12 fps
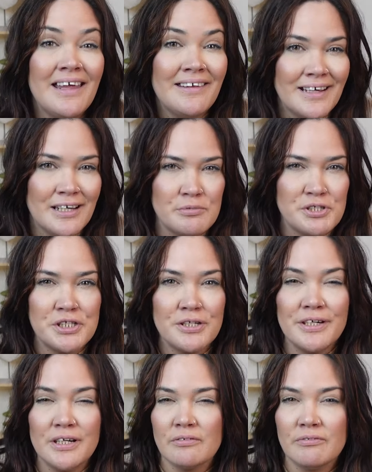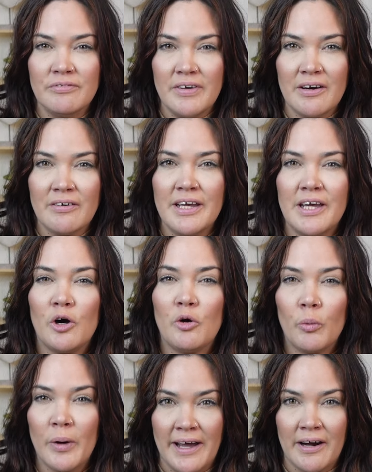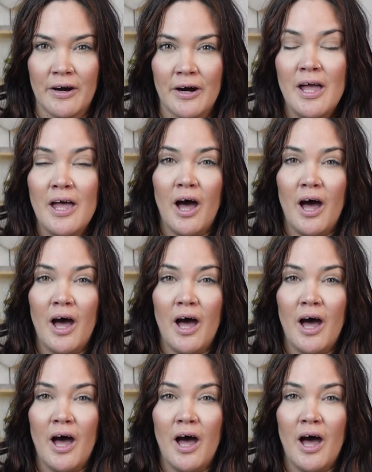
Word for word: then I'm sure you're very aware